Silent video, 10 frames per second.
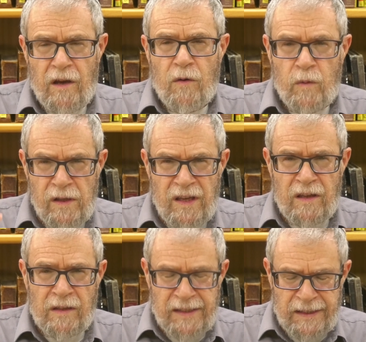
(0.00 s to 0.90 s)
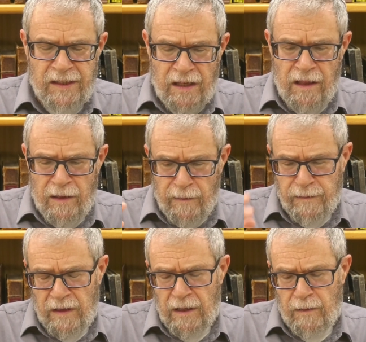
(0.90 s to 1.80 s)
really exists in
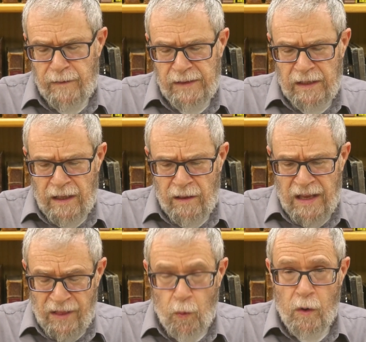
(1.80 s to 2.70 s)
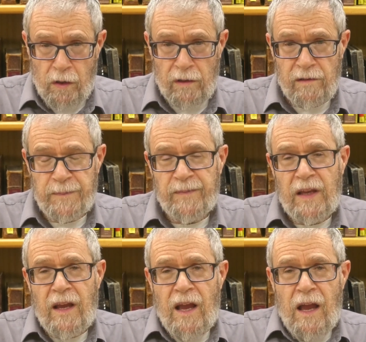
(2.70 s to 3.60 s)
the world.
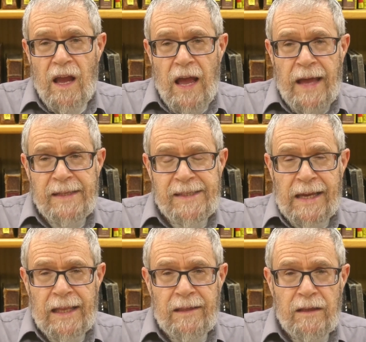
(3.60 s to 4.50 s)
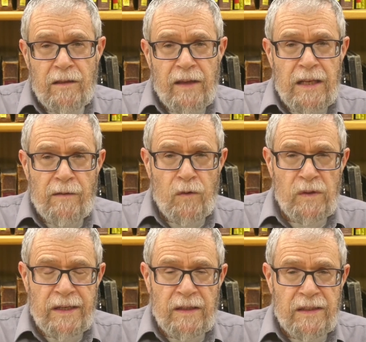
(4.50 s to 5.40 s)
And secondly, that he
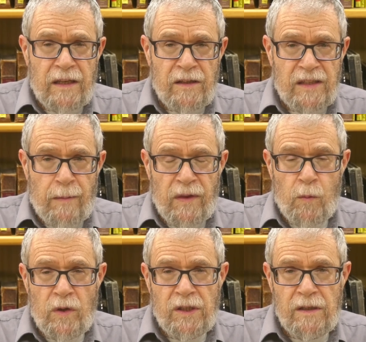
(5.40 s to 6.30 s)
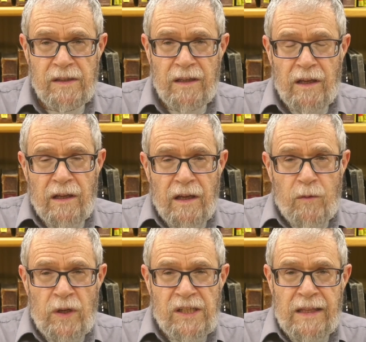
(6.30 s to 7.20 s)
views it as something which
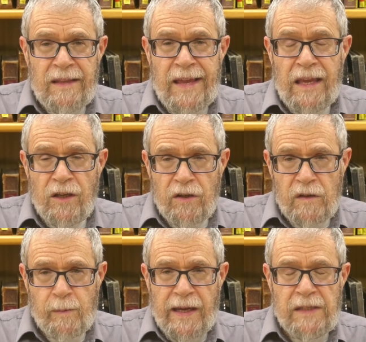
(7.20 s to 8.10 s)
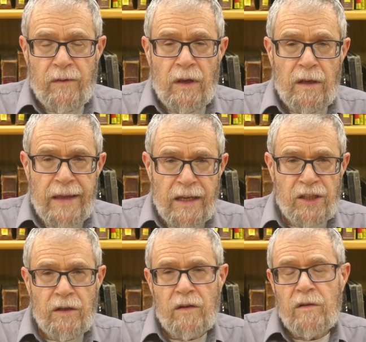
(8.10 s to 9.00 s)
endangers by its very
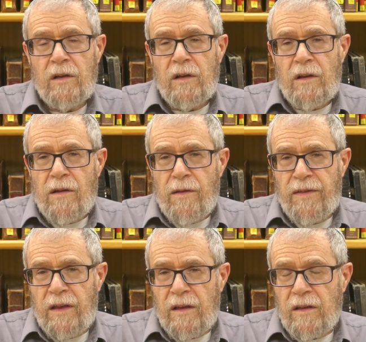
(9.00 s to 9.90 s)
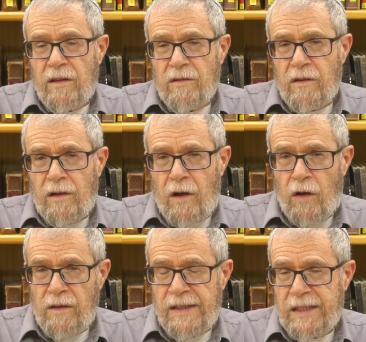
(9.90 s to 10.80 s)
nature the
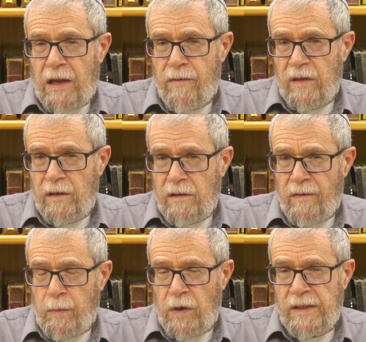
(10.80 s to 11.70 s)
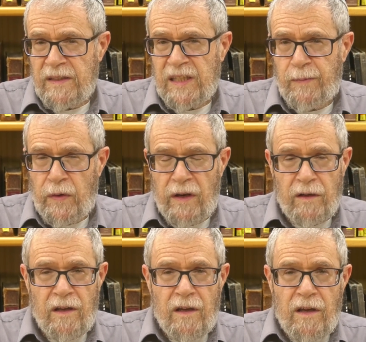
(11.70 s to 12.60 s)
wholeness of the person's
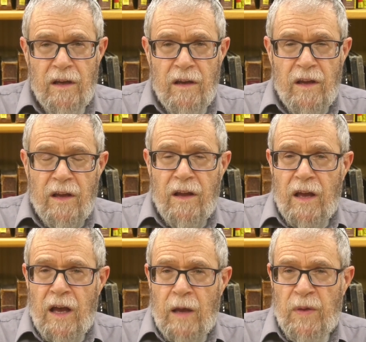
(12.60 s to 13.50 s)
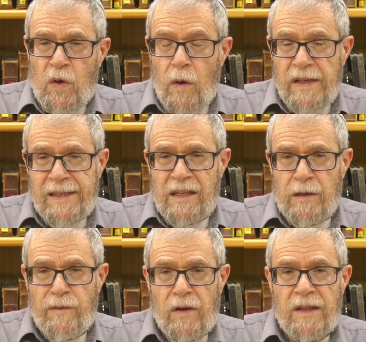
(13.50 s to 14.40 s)
spirit, because it
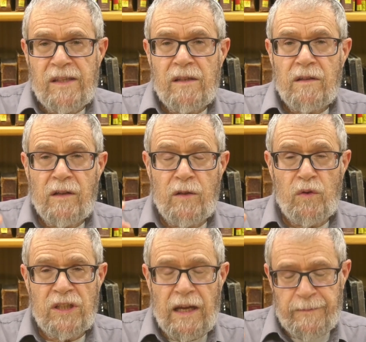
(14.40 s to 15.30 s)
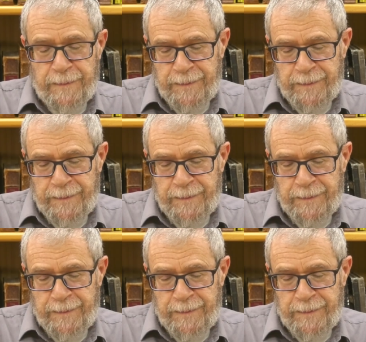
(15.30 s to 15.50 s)
confronts kedusha.